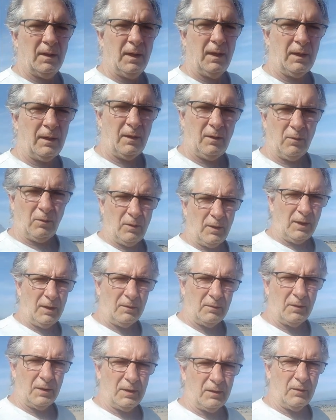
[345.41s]
Eran, all that
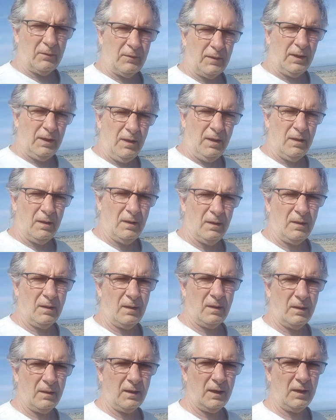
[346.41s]
I want to say,
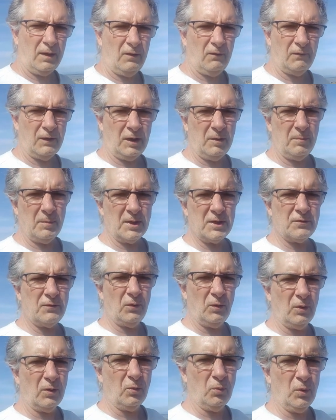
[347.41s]
thank you very much for
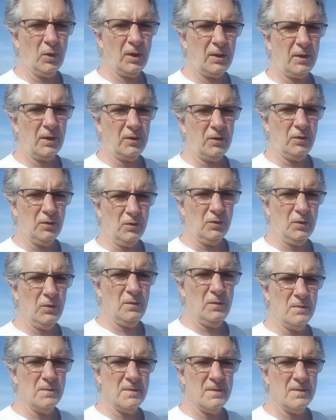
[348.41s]
all the work that you do,